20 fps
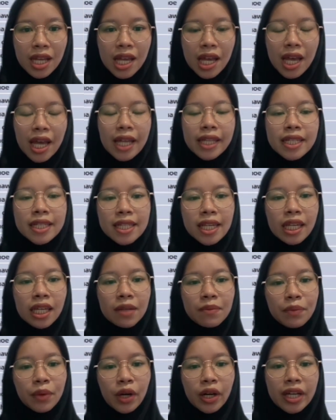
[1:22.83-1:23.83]
And the second
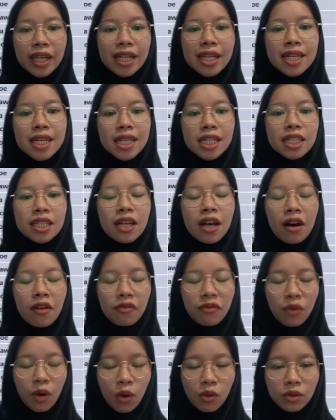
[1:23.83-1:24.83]
point is
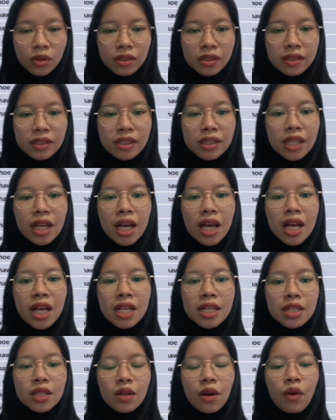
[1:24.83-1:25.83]
vowels.
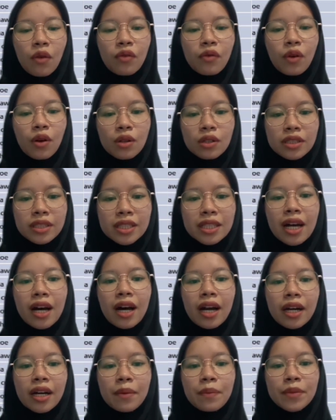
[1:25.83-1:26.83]
So vowels are
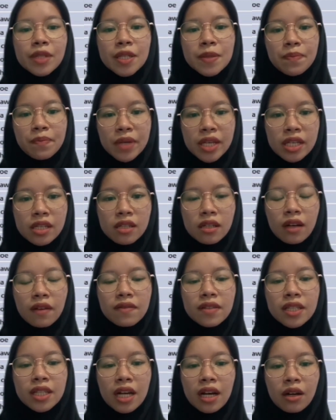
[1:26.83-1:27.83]
speech of
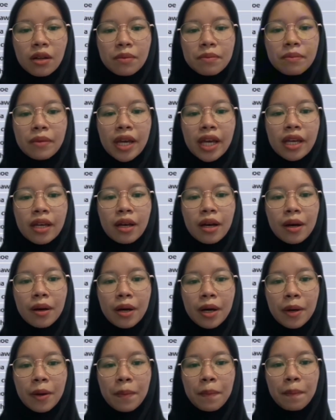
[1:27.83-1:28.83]
sound
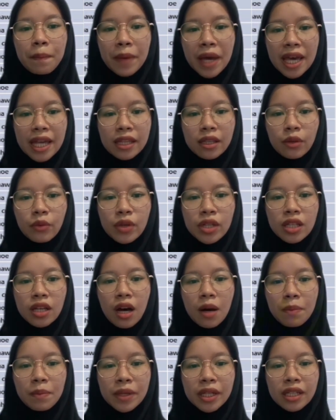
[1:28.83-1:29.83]
made with
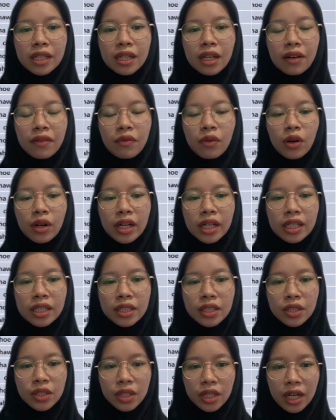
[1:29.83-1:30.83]
open vocal
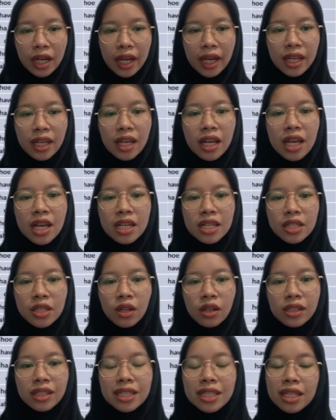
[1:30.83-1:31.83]
tract, so
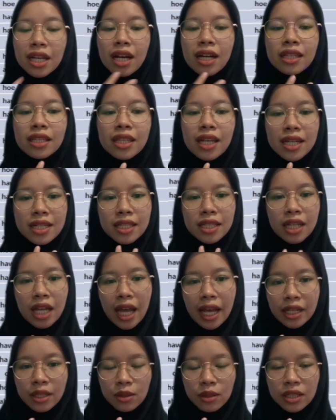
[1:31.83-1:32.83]
the tongue doesn't
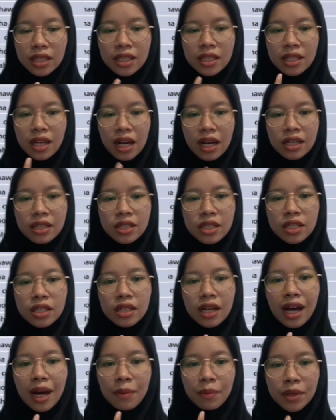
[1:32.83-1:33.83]
actually touch the
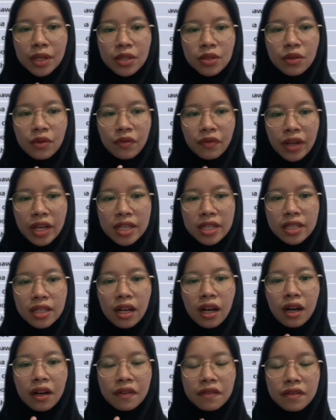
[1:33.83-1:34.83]
upper surface
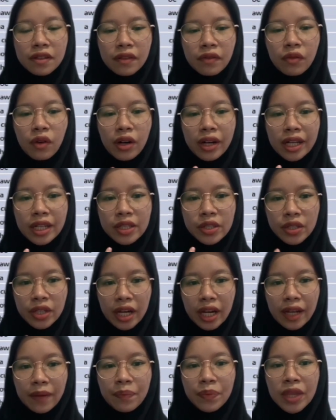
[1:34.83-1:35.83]
of the vocal tract
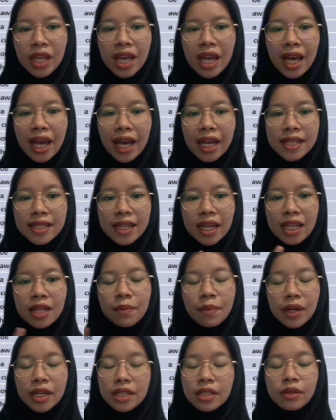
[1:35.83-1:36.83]
at any
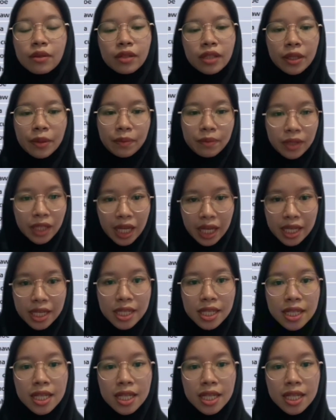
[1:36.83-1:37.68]
particular place,